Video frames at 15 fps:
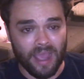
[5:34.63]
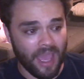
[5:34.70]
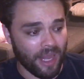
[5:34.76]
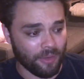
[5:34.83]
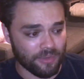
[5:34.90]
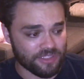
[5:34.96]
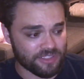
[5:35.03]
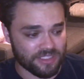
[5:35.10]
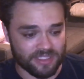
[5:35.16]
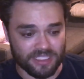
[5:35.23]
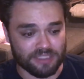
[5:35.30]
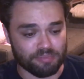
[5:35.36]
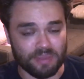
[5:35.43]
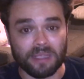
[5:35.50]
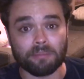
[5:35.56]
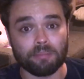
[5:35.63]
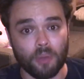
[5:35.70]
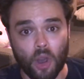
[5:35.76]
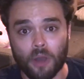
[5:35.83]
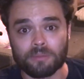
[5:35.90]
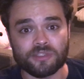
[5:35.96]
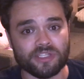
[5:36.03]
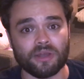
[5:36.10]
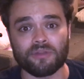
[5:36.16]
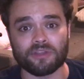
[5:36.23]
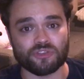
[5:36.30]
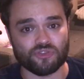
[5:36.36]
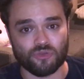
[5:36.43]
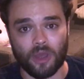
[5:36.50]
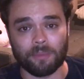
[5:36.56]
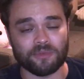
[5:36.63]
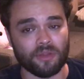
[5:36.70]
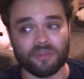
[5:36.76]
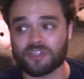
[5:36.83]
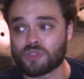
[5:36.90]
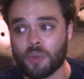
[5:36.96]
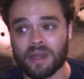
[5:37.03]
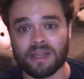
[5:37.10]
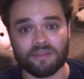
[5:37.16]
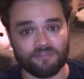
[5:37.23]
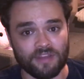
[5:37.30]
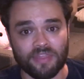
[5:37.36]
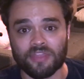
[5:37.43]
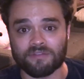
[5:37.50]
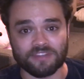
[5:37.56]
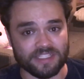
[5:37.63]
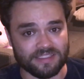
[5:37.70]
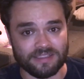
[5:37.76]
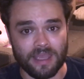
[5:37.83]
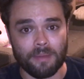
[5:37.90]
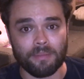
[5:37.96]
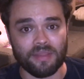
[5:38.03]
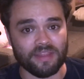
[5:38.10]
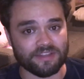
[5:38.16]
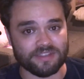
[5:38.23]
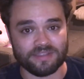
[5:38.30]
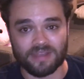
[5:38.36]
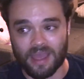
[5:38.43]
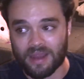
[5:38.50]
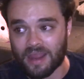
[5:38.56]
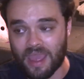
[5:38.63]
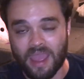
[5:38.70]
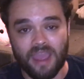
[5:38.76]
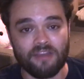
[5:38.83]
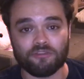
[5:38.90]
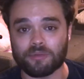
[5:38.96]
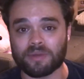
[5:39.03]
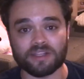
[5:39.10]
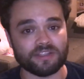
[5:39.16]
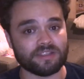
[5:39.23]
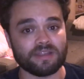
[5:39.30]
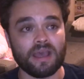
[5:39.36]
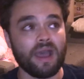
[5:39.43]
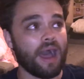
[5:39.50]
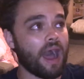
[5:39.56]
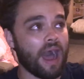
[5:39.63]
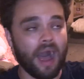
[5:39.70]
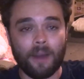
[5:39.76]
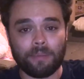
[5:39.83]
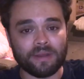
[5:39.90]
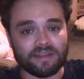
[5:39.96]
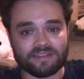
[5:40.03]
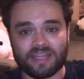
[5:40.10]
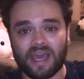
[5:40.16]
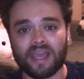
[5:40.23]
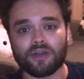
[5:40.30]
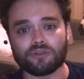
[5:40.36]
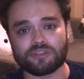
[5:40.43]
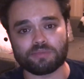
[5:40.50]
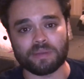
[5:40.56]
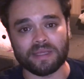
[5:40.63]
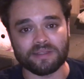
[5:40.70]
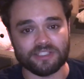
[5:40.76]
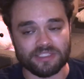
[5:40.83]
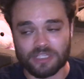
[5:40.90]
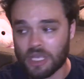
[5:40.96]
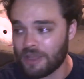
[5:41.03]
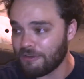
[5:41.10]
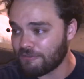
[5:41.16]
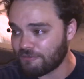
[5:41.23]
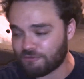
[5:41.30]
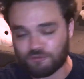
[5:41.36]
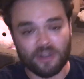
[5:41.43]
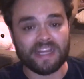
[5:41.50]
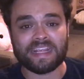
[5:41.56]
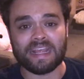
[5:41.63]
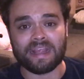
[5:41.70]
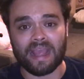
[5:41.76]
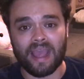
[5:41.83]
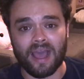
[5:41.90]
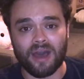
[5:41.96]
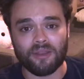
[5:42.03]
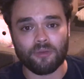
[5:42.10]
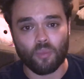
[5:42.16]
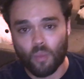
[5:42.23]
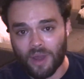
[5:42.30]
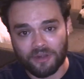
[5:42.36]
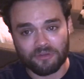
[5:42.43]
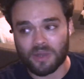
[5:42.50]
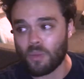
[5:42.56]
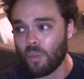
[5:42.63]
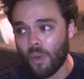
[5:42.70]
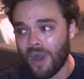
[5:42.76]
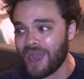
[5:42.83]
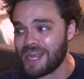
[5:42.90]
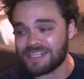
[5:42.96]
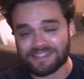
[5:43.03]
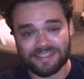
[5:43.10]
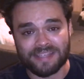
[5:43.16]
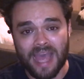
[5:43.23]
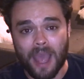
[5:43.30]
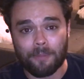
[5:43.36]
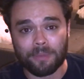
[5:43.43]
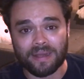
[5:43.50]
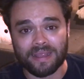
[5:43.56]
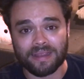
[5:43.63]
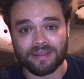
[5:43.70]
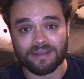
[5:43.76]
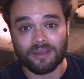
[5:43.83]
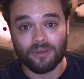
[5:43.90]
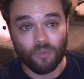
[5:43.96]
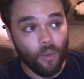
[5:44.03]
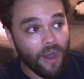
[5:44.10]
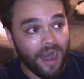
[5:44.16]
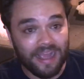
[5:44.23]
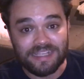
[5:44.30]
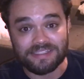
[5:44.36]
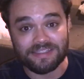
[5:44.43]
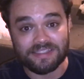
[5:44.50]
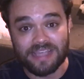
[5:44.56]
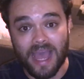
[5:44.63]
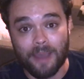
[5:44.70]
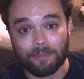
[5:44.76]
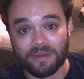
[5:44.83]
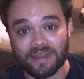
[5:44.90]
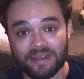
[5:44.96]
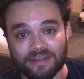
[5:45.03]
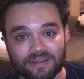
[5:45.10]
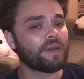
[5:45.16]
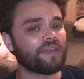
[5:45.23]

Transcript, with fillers: And it was just this big bombshell that dropped on the 25th of December that just had everybody just up in a tailspin, just freaking out, wondering why is this happening? Why is this happening?